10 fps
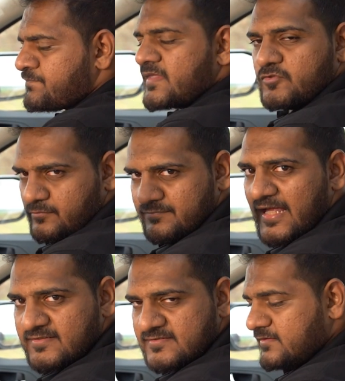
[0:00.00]
So
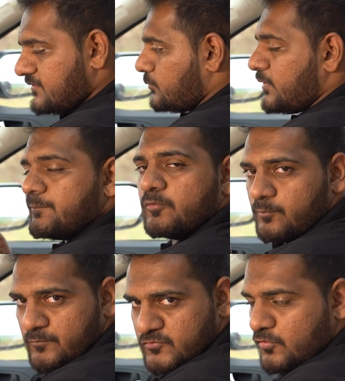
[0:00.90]
that's uh, one
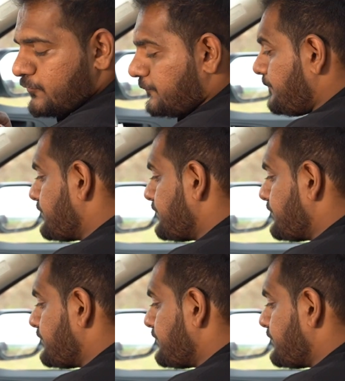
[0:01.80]
problem solved.